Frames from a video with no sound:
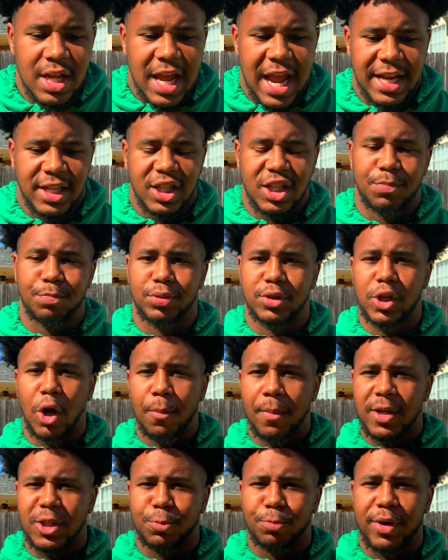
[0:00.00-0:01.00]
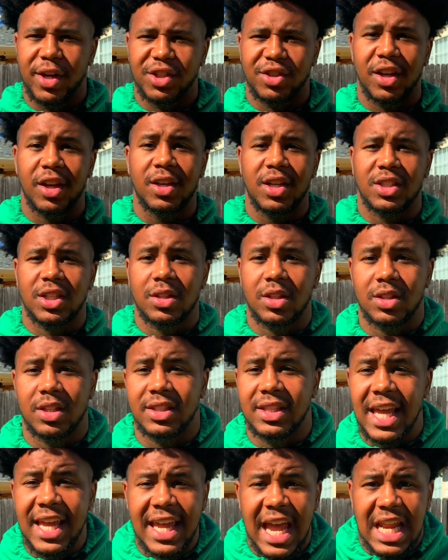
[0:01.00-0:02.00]
and so much pressure hitting each other
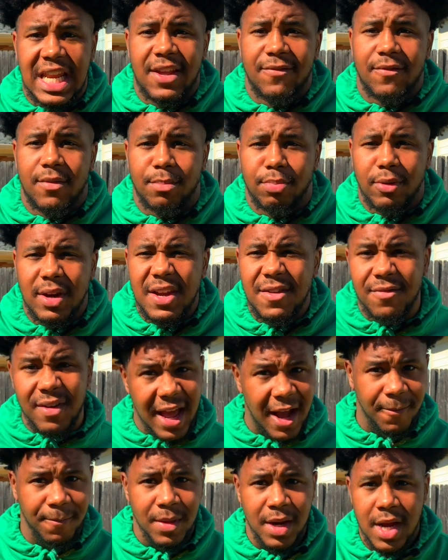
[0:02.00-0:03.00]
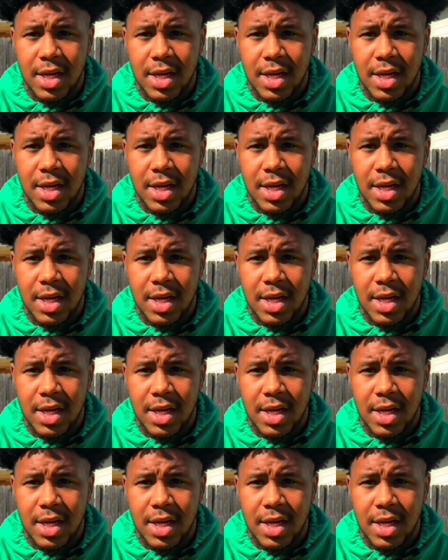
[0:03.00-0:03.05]
that they can't even breathe now.